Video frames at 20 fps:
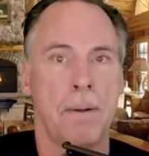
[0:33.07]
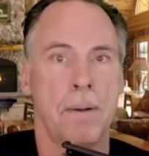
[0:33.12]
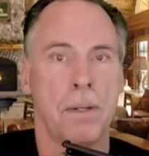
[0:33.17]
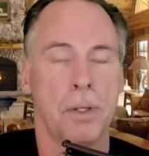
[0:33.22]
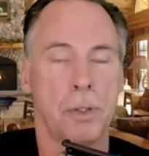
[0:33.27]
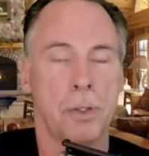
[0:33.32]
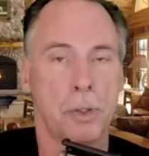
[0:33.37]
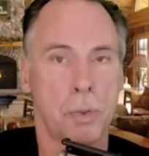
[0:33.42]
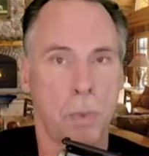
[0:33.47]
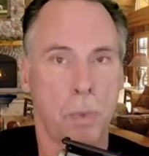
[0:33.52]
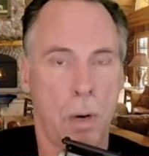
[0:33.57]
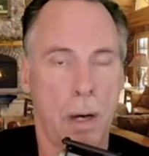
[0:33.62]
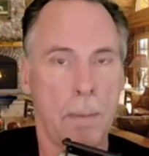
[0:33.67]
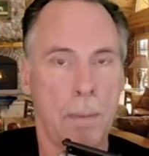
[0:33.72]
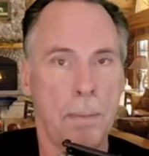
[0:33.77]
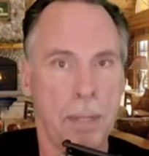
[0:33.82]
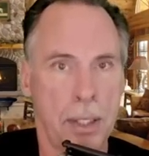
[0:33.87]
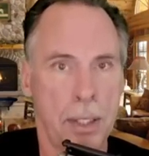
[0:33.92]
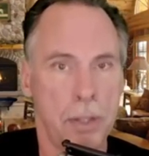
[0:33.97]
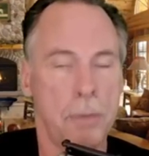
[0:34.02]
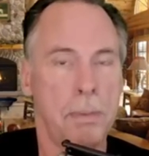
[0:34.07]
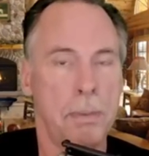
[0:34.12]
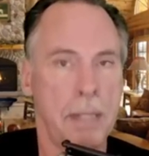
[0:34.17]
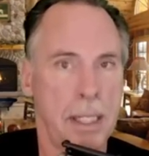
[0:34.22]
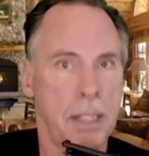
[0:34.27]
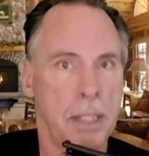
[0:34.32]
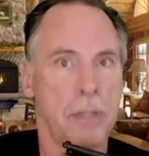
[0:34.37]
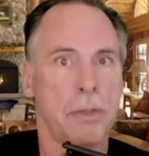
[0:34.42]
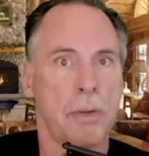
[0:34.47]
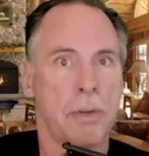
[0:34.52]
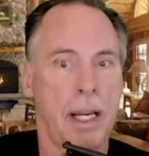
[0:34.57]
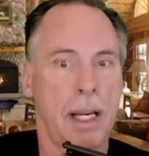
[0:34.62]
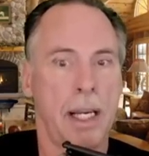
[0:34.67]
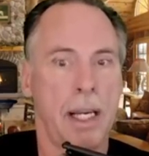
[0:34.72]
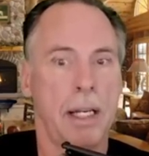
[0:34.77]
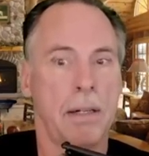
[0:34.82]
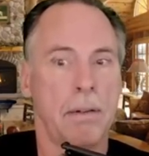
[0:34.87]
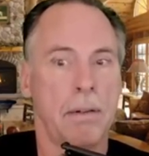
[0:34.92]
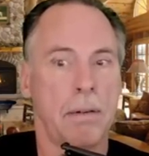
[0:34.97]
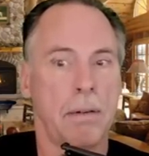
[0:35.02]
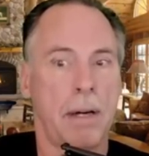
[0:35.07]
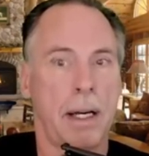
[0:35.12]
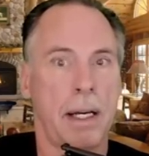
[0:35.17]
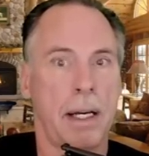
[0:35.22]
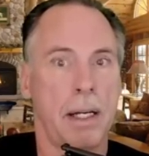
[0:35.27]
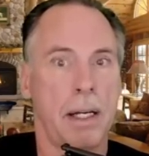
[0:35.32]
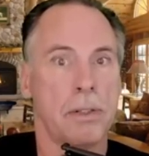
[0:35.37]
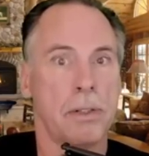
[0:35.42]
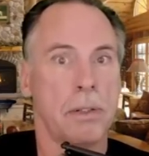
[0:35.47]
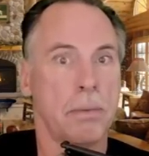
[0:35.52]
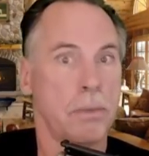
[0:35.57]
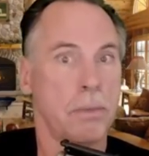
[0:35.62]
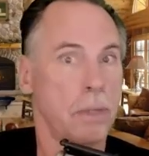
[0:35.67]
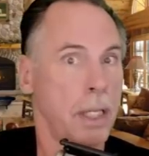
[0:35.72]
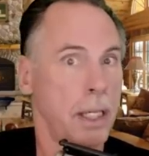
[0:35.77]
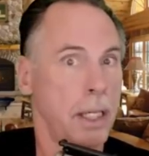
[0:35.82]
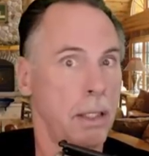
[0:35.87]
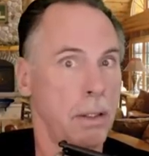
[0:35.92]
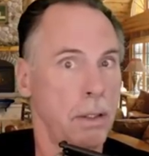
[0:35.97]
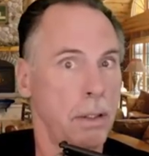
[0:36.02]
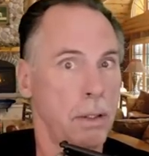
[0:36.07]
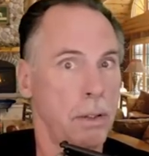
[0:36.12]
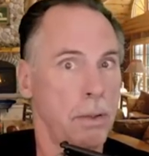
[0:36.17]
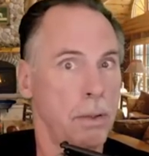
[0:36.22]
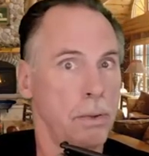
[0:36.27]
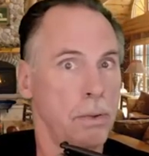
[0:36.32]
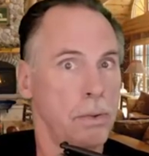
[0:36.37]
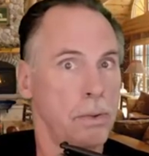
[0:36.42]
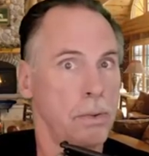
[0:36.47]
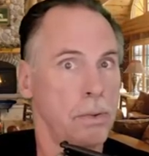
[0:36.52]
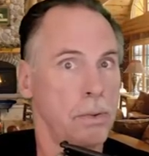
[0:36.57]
The swamp is being drained. I got some great news.